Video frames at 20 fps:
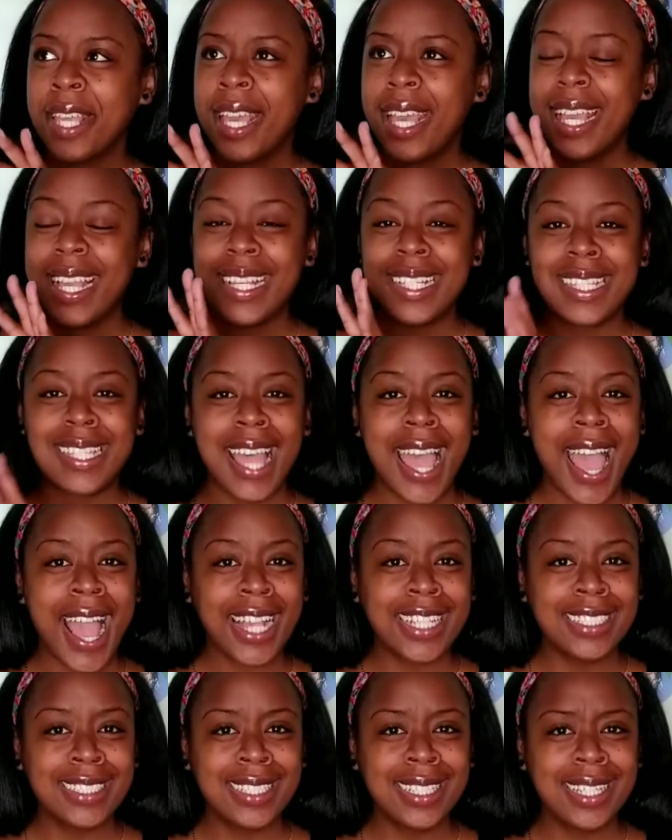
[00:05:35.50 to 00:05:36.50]
it's
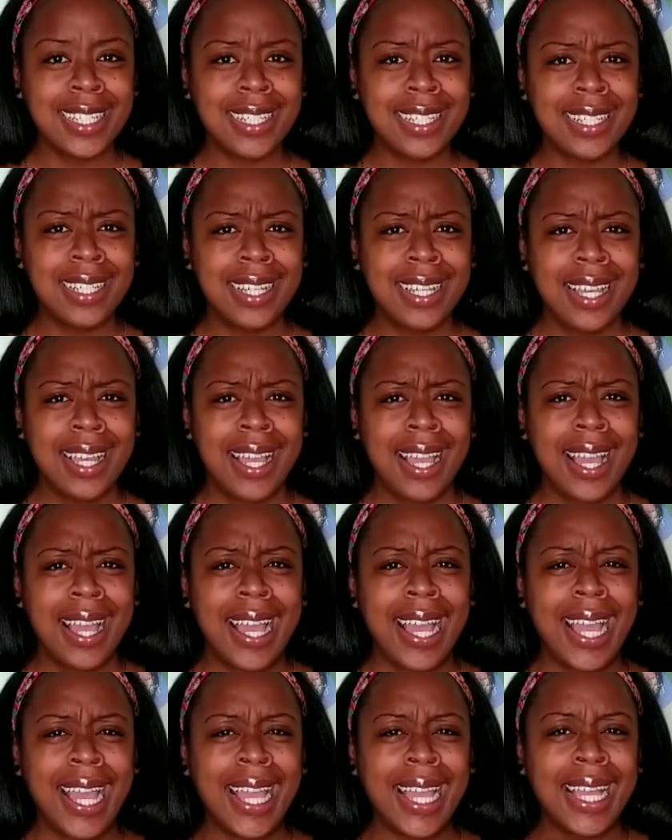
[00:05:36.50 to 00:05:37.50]
action,
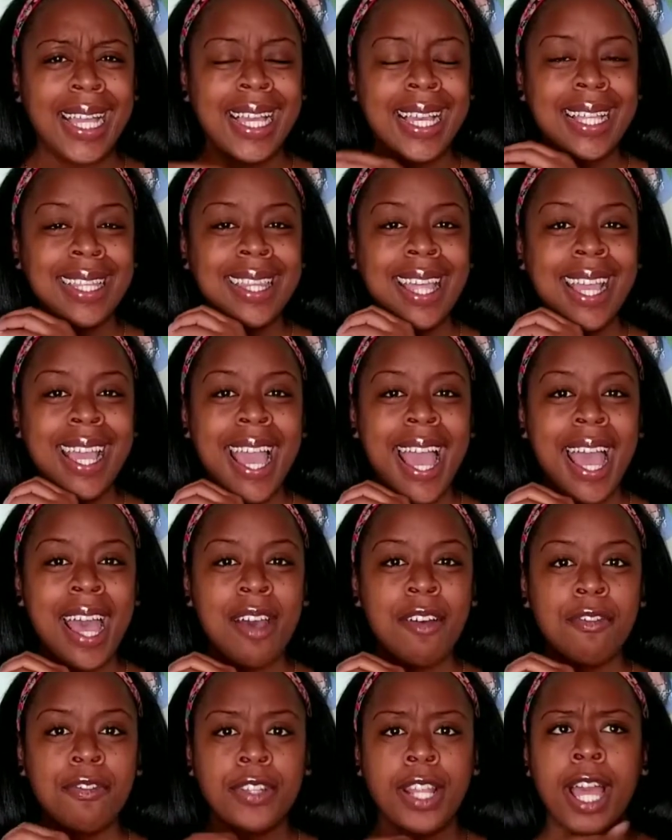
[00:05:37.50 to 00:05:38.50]
and they
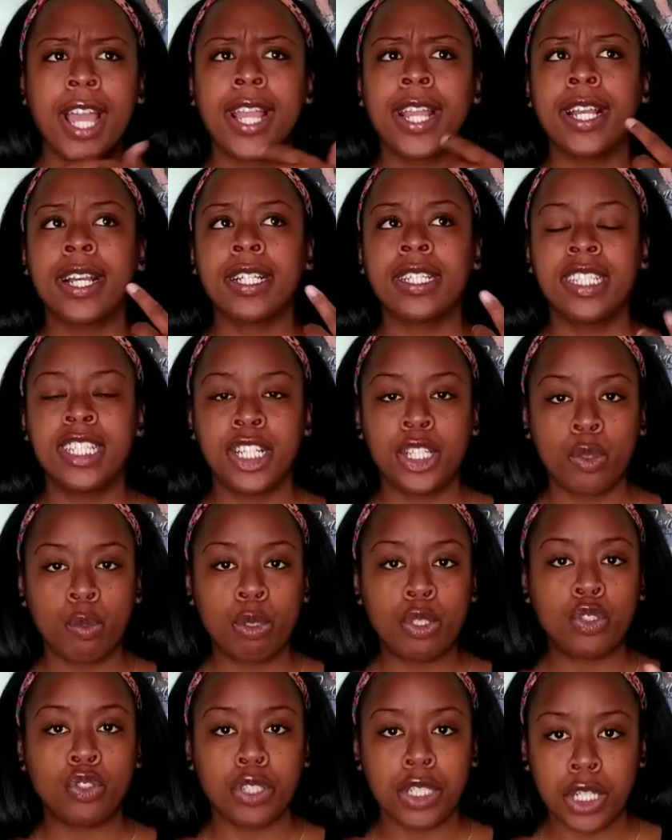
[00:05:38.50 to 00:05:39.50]
have like dealing
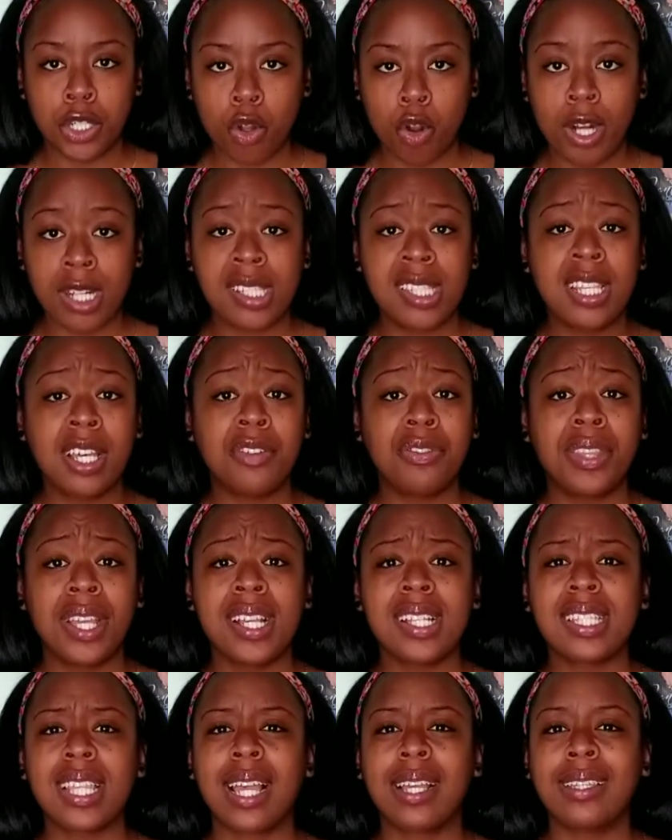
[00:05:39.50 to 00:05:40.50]
with drug cartel,
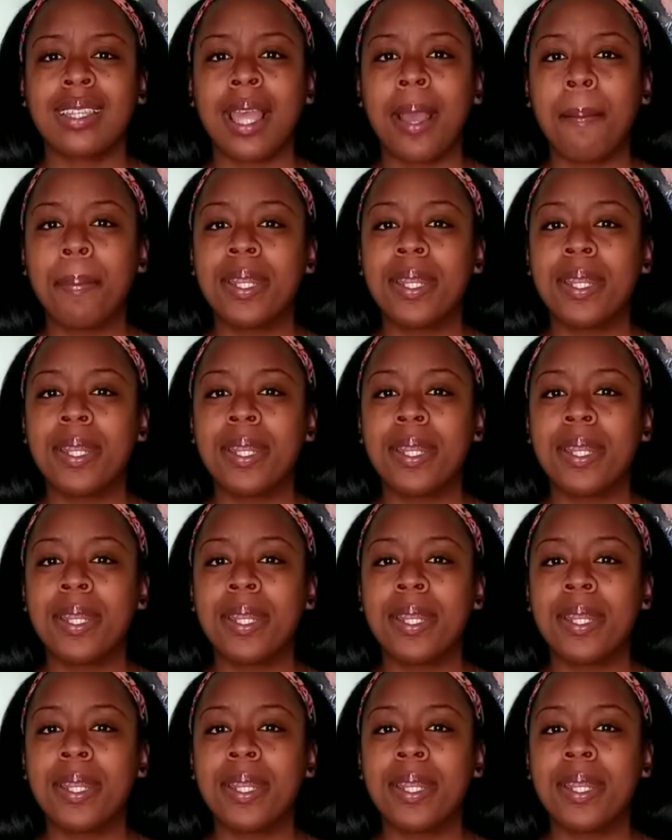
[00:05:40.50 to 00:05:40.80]
things like that.